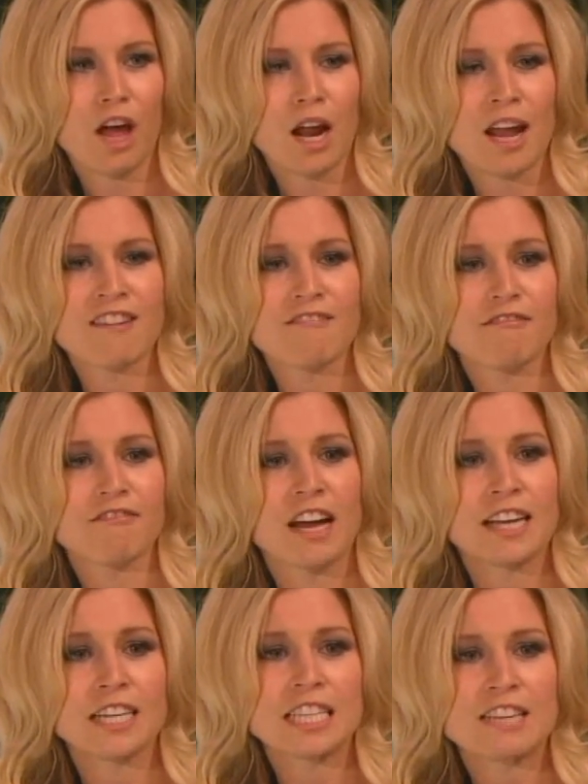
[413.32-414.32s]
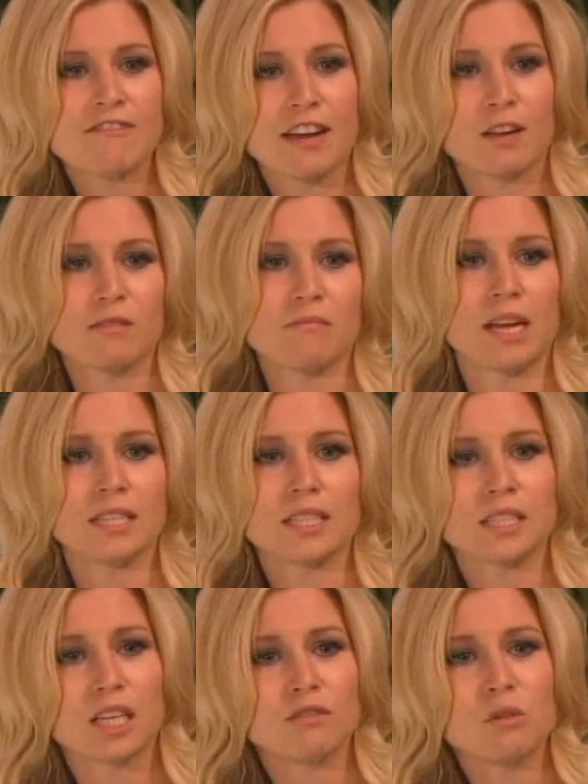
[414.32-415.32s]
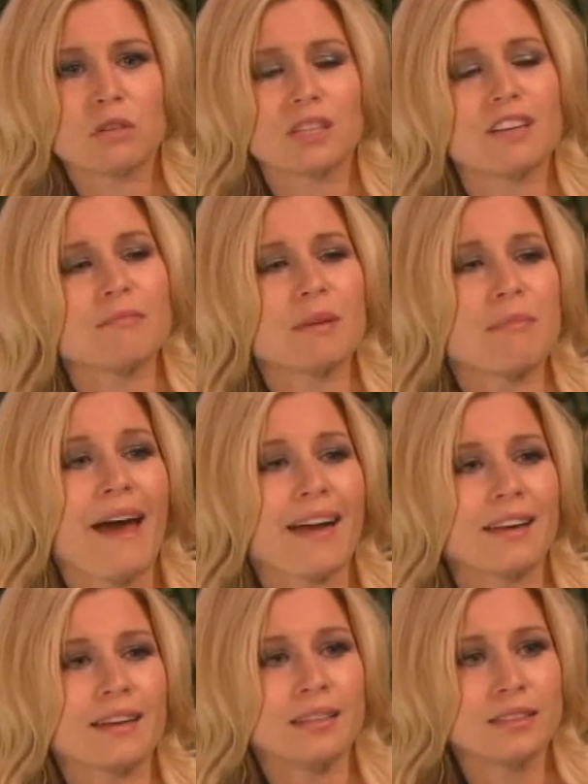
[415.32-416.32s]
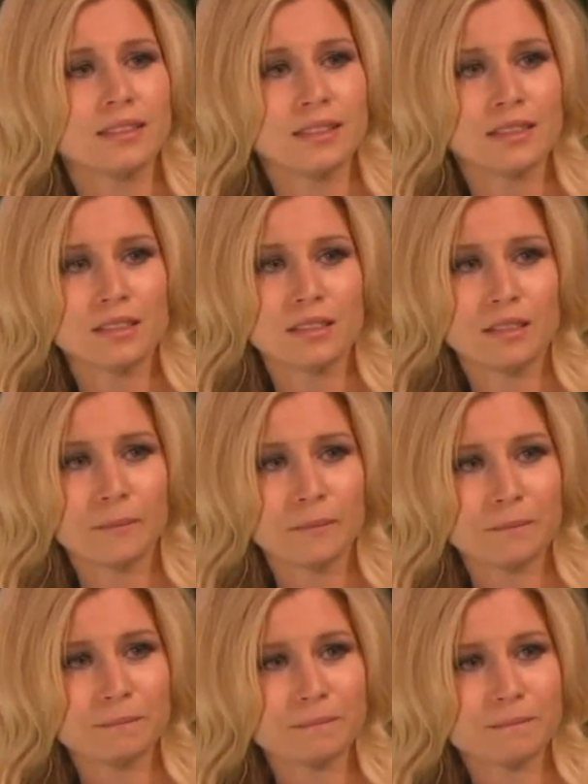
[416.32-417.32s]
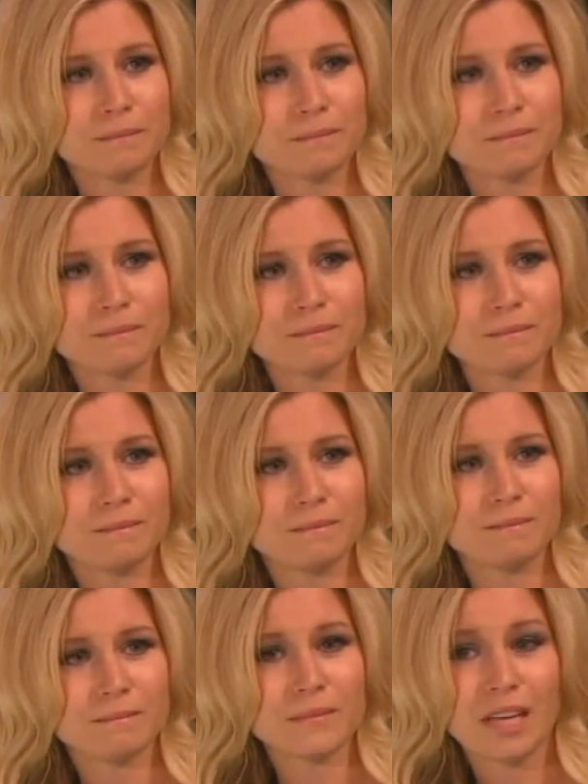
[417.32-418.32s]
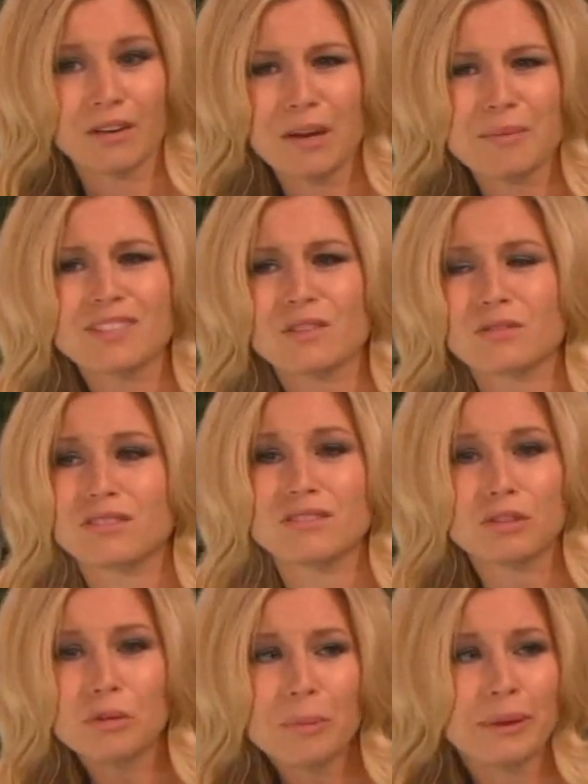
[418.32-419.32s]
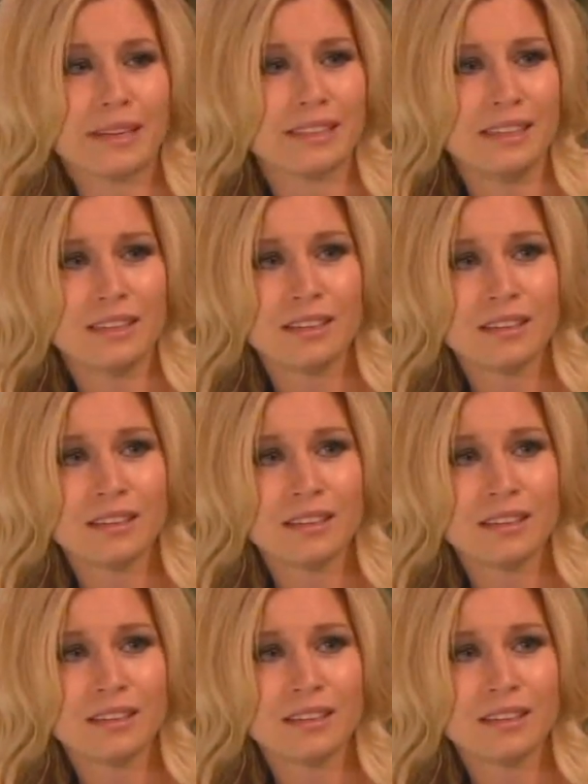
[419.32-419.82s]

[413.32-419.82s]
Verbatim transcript: thought I finally found a man to love who would love me back. How could I be so stupid?